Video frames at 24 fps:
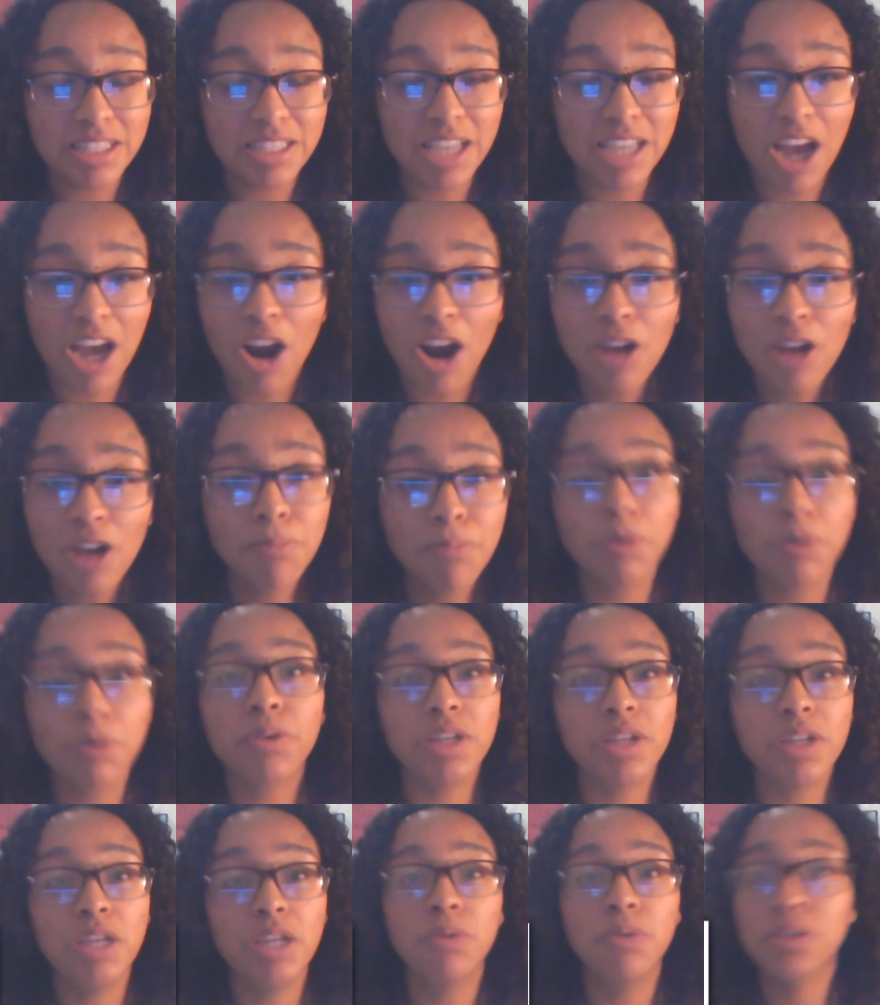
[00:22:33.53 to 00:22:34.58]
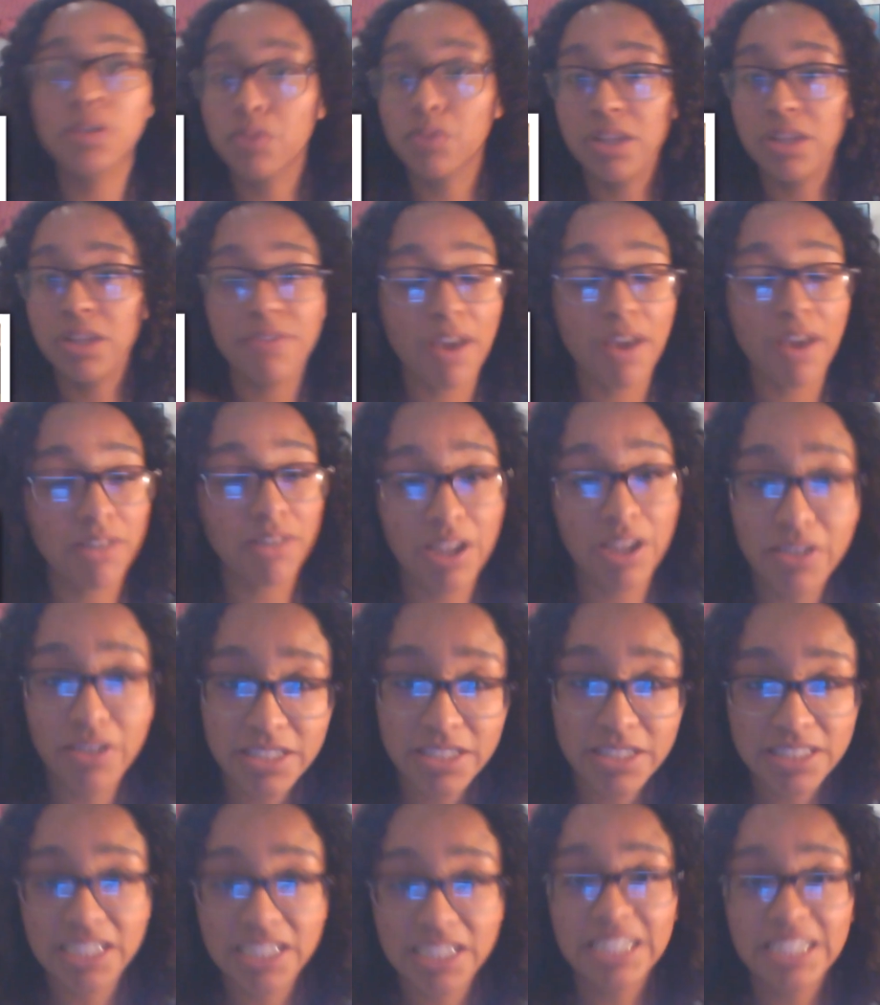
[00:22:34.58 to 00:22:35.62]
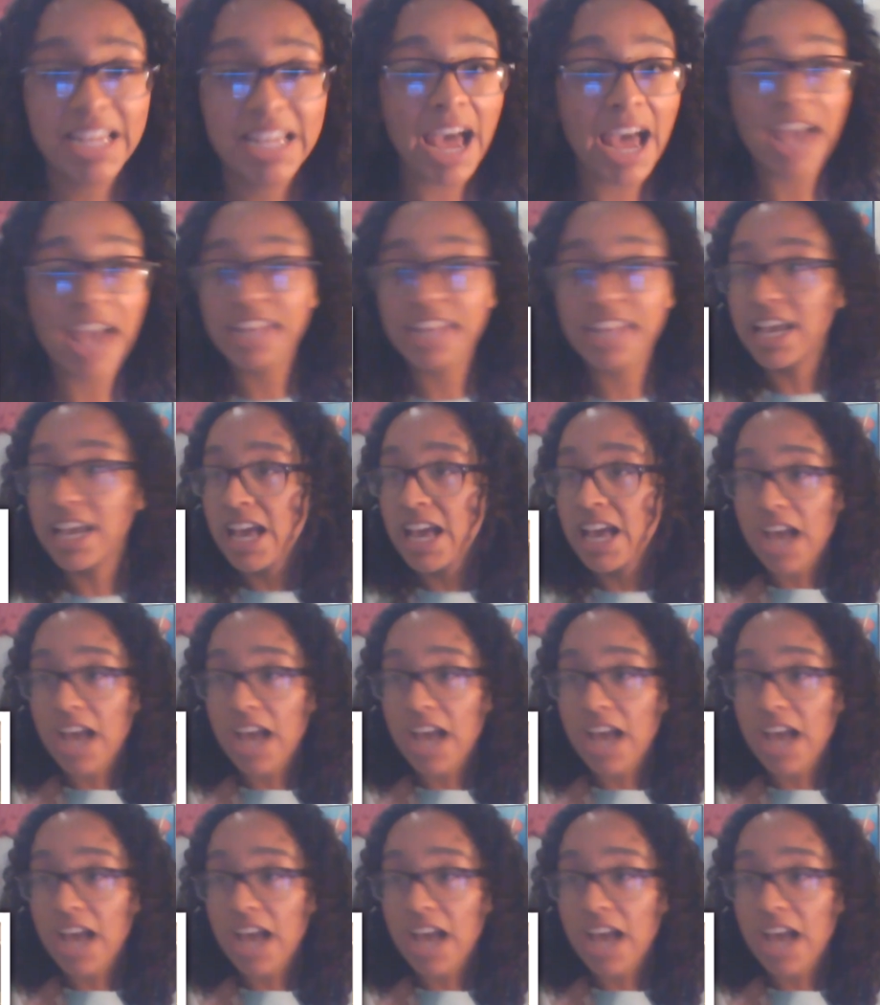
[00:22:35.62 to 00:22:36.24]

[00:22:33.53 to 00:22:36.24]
heartbroken he was when he found out his son died.